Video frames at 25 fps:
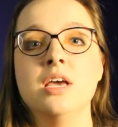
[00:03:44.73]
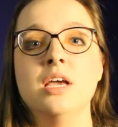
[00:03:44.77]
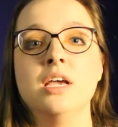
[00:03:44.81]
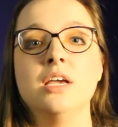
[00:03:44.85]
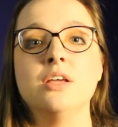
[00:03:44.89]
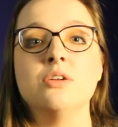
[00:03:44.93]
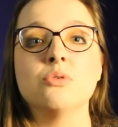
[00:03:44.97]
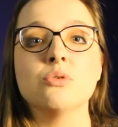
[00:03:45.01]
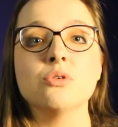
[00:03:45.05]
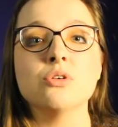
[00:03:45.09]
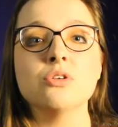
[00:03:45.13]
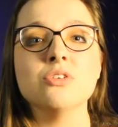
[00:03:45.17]

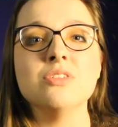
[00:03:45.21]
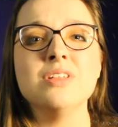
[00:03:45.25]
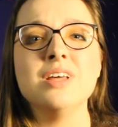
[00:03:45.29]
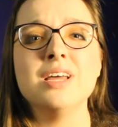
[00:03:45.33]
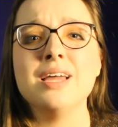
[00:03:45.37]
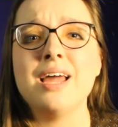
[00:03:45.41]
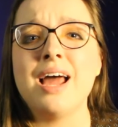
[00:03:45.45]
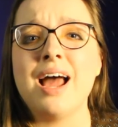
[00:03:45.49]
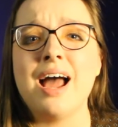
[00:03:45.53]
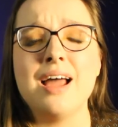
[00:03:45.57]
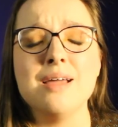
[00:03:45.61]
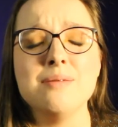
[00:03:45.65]
in order
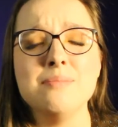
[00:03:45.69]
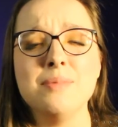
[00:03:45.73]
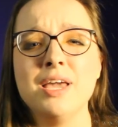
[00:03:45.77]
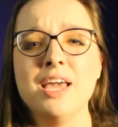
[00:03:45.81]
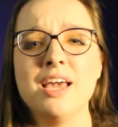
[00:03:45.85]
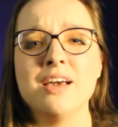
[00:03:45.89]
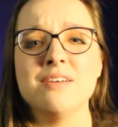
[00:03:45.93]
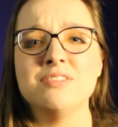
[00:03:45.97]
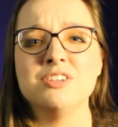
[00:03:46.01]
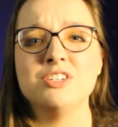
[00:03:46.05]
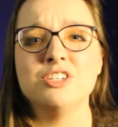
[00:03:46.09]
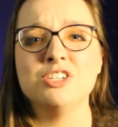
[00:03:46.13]
that I may
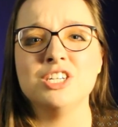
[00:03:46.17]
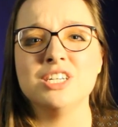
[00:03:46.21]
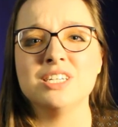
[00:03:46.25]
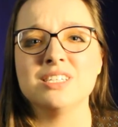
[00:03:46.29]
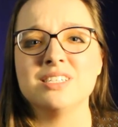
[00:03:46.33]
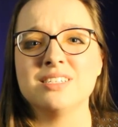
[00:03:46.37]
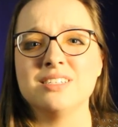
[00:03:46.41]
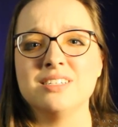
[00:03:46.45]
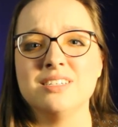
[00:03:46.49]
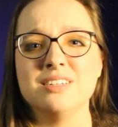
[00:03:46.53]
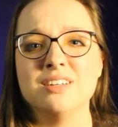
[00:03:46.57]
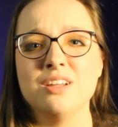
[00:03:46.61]
have a
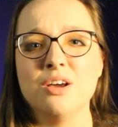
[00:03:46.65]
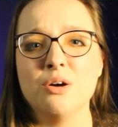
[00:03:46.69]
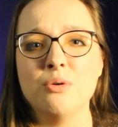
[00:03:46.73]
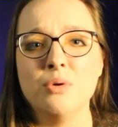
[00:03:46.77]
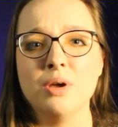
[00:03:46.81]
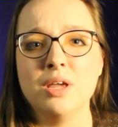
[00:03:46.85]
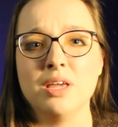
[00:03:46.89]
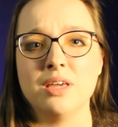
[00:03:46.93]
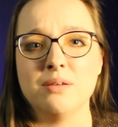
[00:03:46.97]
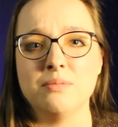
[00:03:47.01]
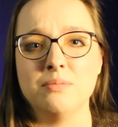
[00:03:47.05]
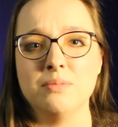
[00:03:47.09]
chance to know
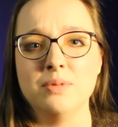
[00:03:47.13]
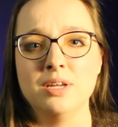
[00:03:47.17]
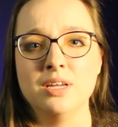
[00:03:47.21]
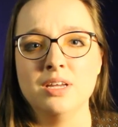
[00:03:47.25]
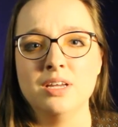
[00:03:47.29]
Him.